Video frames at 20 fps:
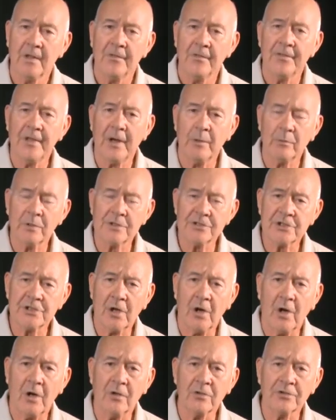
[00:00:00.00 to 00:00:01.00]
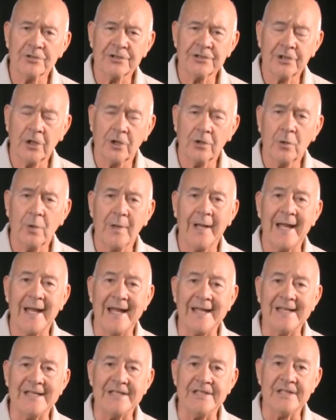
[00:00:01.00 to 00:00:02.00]
There was also a
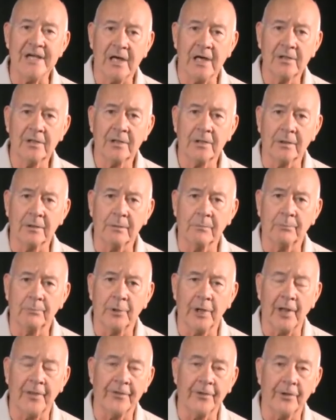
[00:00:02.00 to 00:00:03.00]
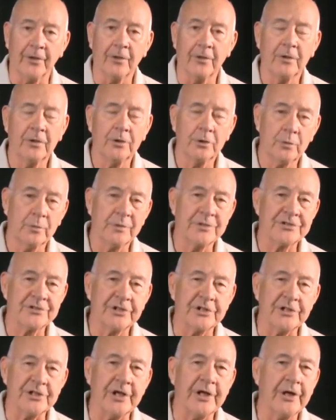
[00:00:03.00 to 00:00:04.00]
younger brother who was
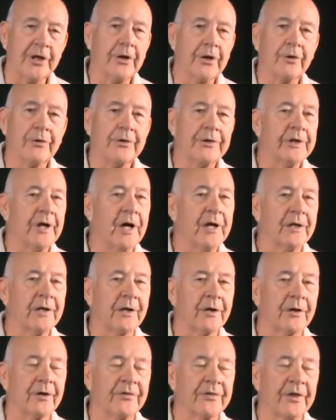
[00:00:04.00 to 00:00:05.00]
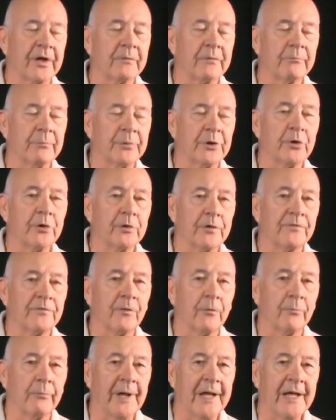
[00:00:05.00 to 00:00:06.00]
a year younger than
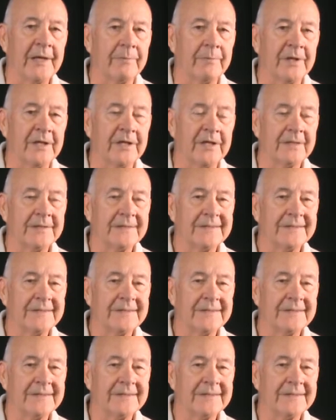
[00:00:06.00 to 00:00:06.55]
beautiful baby.